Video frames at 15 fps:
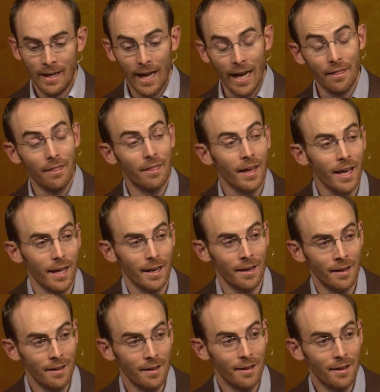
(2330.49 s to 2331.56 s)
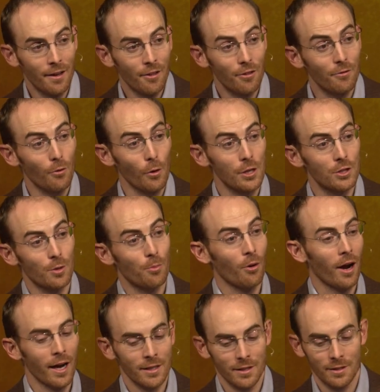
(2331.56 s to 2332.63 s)
And then the voice
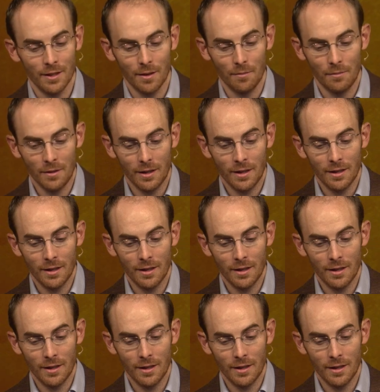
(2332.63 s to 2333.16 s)
surprises him,